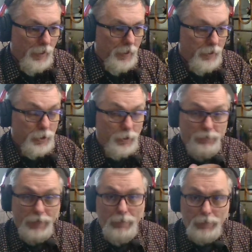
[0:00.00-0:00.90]
your
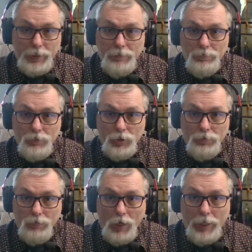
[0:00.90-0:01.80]
family, to your
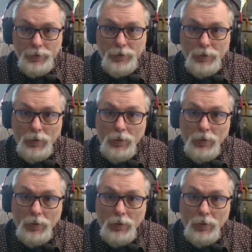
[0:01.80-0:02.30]
friends,